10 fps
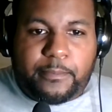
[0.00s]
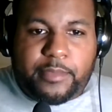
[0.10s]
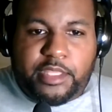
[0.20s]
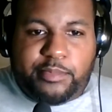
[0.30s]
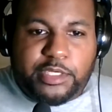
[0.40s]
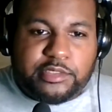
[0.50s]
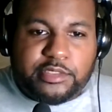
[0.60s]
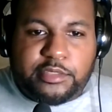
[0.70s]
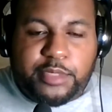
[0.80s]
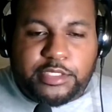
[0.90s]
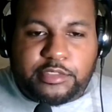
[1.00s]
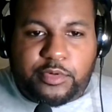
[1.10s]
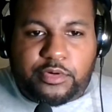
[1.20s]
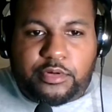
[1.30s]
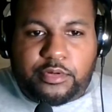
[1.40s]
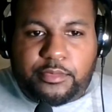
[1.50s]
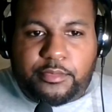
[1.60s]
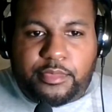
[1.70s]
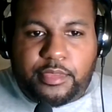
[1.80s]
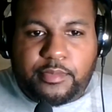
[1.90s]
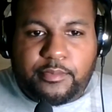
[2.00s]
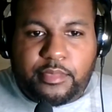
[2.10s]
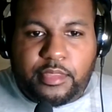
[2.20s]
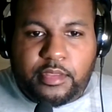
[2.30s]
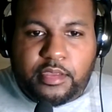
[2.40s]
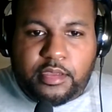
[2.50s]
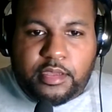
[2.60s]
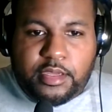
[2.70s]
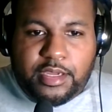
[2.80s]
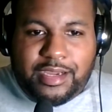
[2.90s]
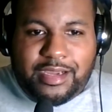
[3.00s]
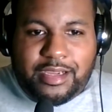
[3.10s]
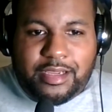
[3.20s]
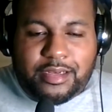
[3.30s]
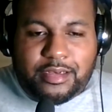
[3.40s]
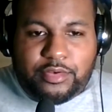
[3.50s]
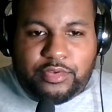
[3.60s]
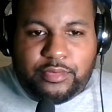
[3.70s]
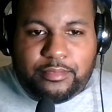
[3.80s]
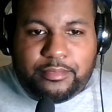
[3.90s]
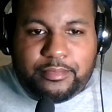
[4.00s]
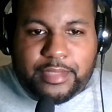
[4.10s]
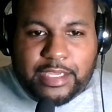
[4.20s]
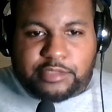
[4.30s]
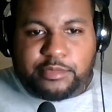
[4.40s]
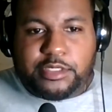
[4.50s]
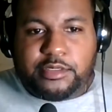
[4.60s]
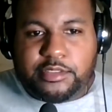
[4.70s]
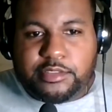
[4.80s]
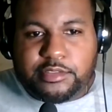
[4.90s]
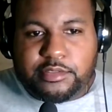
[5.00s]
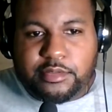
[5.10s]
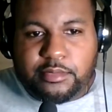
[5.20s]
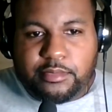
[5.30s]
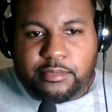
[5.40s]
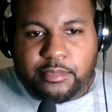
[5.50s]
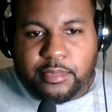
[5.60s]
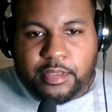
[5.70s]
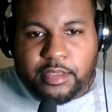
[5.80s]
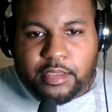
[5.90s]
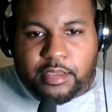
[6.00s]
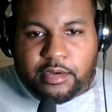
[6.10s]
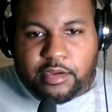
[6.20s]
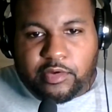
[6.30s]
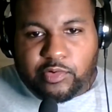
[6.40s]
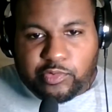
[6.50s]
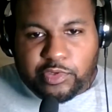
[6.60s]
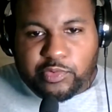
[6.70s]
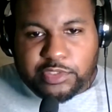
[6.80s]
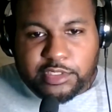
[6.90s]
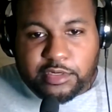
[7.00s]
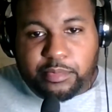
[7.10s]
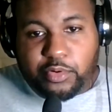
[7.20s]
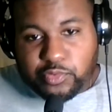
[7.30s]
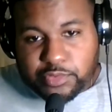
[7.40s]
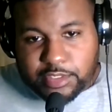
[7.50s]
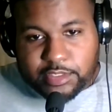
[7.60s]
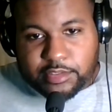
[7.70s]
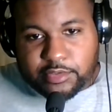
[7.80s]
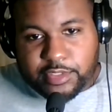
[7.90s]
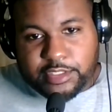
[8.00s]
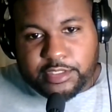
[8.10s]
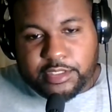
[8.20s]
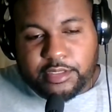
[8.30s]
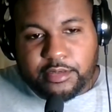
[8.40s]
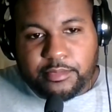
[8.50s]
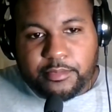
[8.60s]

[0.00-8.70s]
in Major League Baseball. And that's because not only was he opposed to integration,